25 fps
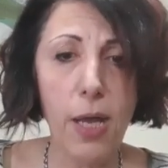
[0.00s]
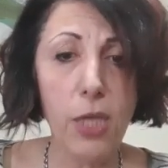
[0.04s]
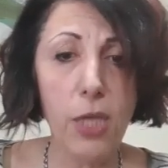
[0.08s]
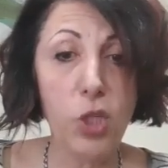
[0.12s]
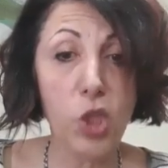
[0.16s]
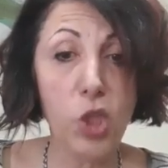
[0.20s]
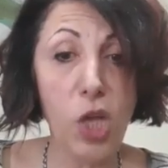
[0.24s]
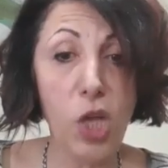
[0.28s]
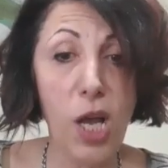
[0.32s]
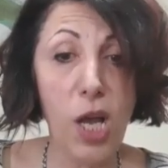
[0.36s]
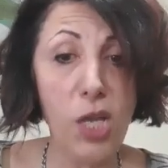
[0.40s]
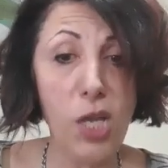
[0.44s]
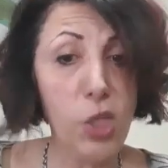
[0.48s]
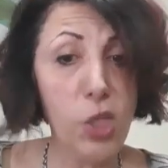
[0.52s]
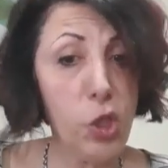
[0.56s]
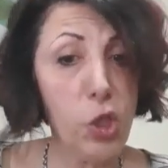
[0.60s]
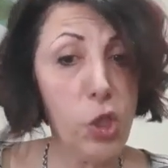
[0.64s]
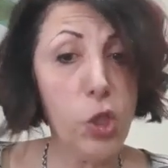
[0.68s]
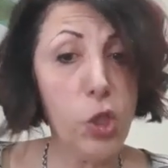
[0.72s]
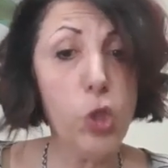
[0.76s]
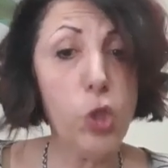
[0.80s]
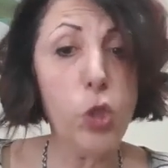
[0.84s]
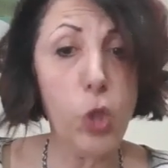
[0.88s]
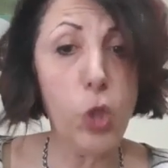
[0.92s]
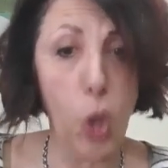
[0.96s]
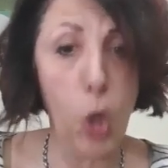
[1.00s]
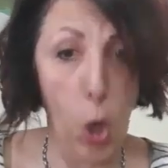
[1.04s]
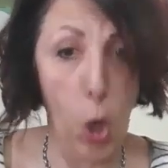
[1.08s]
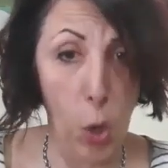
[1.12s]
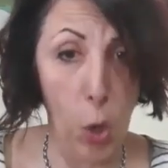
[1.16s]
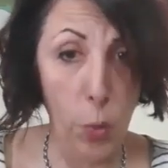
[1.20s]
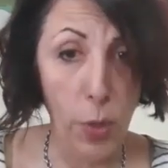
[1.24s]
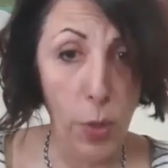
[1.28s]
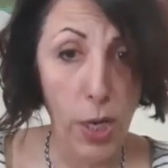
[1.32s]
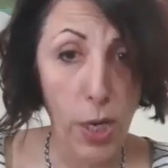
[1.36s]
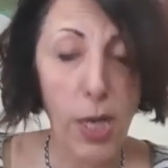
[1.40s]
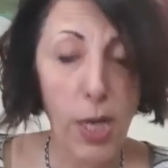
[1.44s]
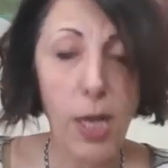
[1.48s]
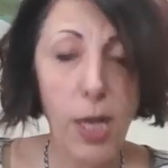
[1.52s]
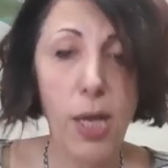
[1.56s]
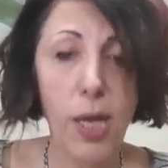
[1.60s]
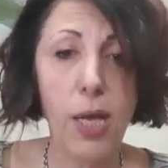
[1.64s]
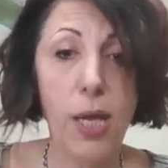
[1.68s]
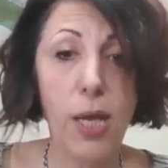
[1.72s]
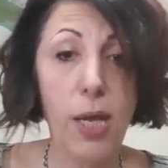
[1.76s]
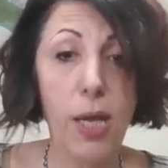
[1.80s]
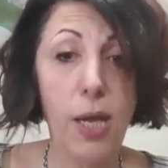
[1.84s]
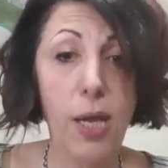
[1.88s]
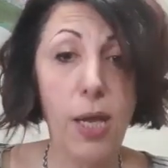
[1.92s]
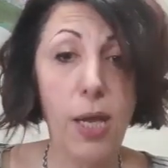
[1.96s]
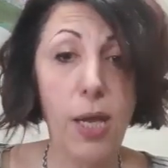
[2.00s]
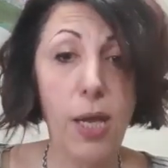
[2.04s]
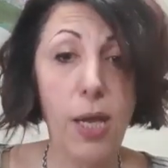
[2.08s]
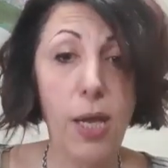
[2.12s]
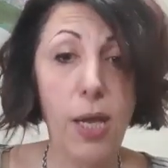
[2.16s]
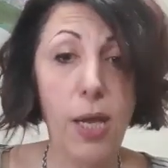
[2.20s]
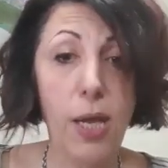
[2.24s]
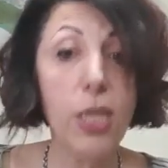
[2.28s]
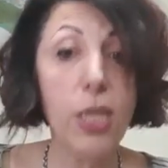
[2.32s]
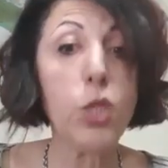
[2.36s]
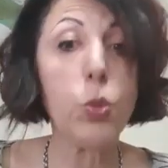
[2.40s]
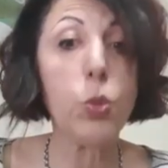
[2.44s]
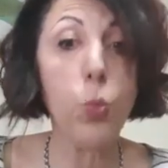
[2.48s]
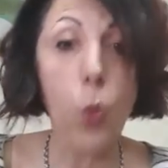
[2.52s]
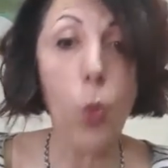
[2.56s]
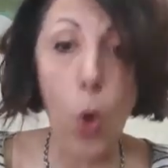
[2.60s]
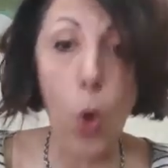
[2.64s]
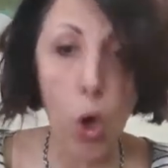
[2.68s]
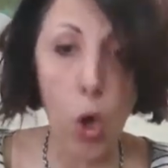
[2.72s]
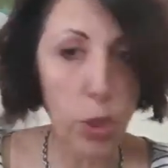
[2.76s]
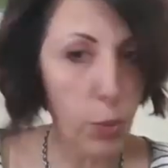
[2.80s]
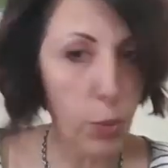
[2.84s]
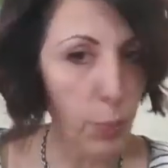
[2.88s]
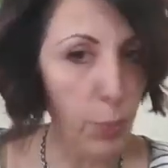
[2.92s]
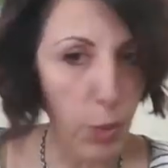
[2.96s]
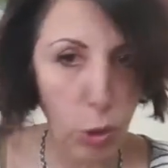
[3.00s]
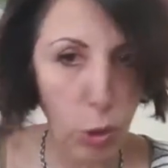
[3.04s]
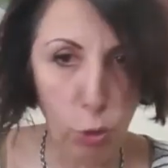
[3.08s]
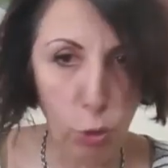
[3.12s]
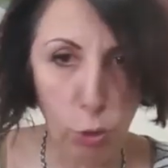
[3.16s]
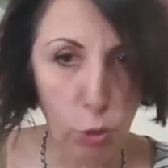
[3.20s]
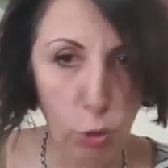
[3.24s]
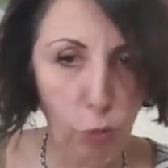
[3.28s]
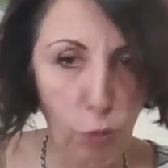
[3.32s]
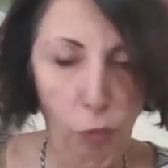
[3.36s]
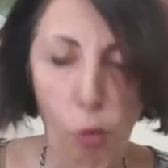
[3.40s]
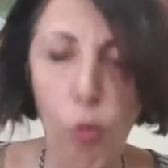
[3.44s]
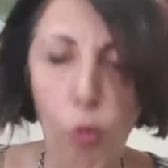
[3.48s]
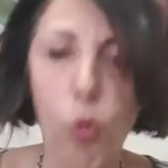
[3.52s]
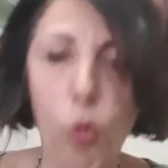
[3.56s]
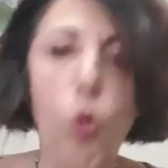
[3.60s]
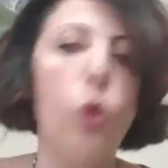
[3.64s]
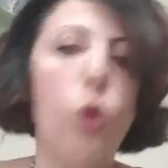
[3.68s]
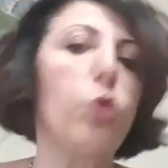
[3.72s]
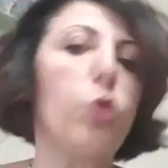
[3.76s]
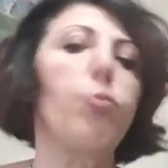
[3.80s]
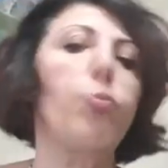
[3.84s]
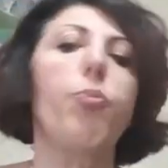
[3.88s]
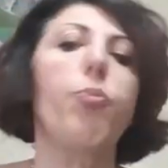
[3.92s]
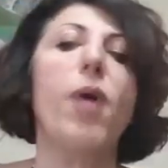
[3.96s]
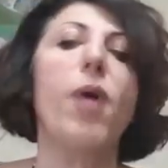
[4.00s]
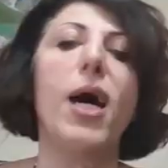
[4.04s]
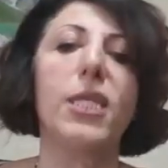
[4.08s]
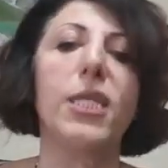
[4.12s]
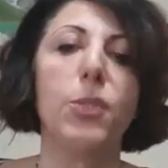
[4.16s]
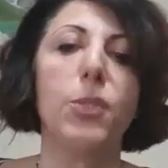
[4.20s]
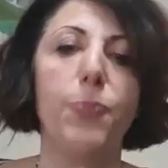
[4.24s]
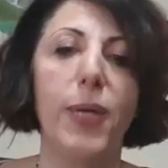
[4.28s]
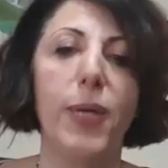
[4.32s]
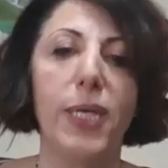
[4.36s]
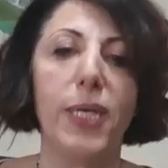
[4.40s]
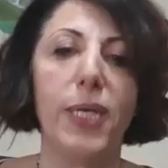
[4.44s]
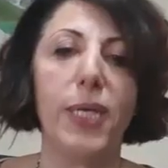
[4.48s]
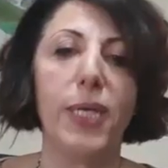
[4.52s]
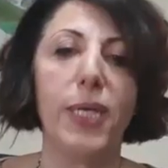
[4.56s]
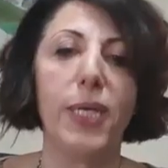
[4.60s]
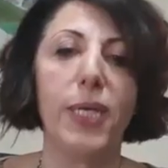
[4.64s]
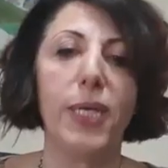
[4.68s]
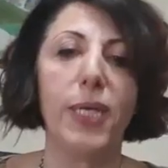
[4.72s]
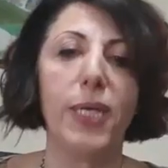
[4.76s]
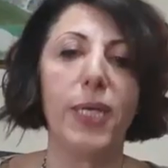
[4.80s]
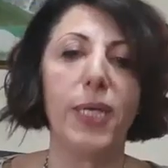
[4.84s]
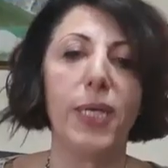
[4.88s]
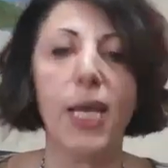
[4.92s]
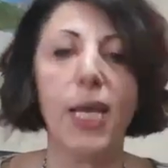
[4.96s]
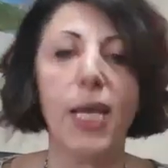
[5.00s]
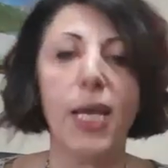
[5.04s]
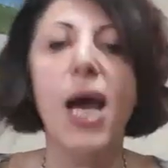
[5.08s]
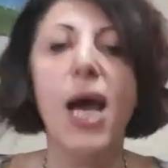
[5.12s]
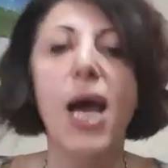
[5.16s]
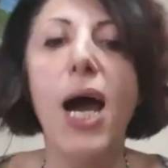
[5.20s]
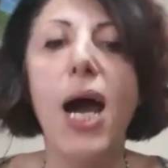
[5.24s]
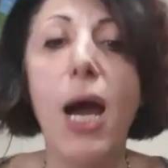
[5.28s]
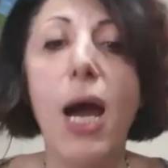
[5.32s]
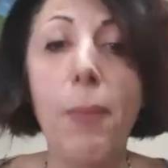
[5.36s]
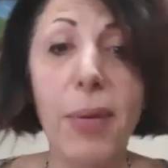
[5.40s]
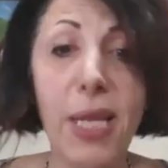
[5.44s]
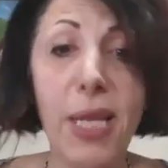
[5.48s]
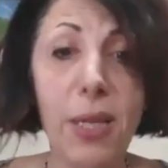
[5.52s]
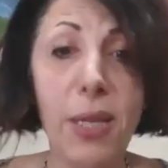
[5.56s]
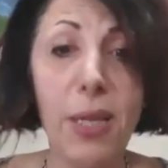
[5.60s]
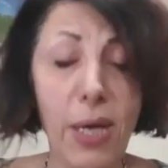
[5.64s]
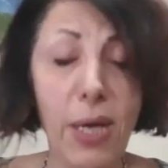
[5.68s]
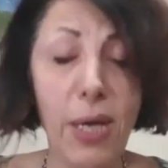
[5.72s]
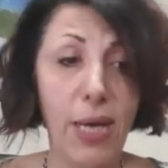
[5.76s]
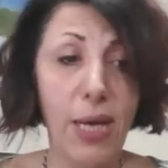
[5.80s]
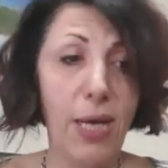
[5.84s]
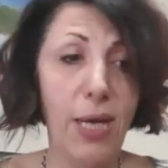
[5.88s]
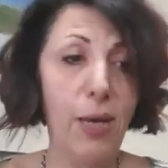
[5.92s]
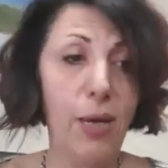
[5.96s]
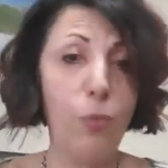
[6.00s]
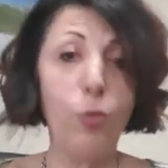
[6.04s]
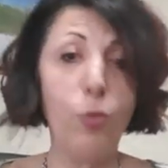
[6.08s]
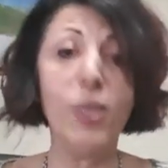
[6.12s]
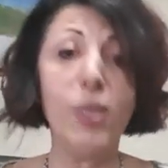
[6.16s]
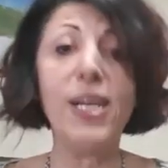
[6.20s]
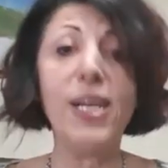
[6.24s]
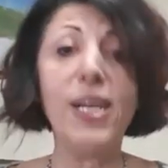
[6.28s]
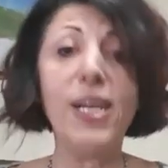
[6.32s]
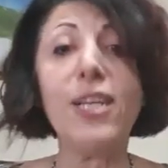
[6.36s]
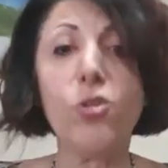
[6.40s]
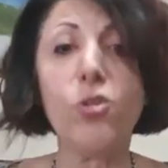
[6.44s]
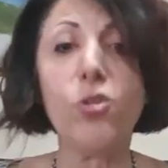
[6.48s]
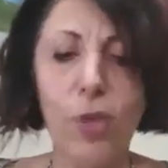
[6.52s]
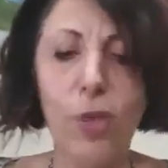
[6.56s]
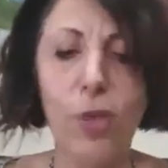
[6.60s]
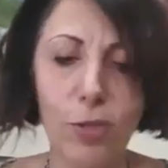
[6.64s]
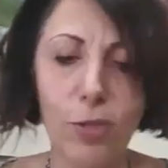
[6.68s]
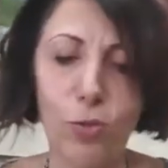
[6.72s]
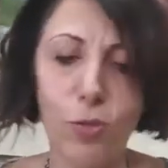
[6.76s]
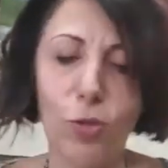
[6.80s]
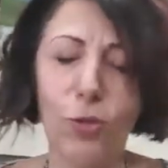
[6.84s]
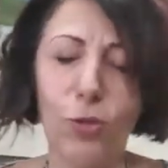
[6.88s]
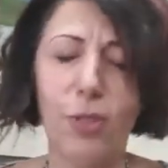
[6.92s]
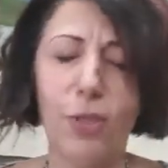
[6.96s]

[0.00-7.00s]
Josh, no. It won't be used for gold prospecting. I mean, we're not trying to...